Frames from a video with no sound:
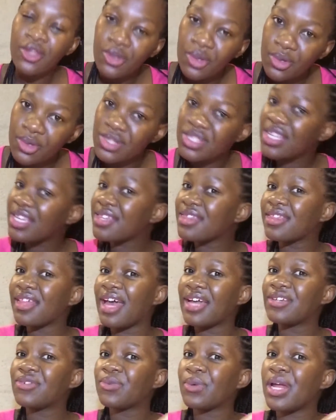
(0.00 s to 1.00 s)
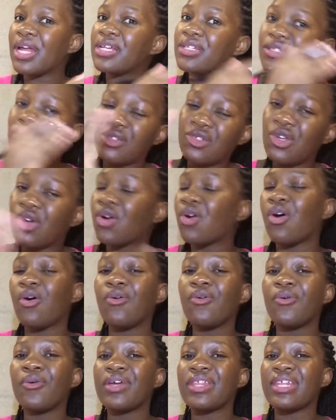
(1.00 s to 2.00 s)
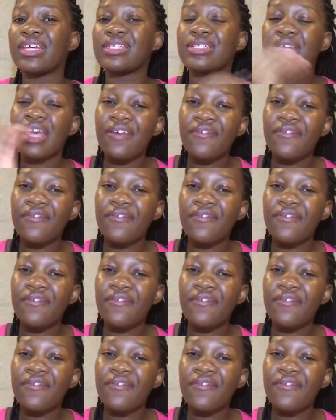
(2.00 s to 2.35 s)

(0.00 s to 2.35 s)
you're using that range and you're going with it.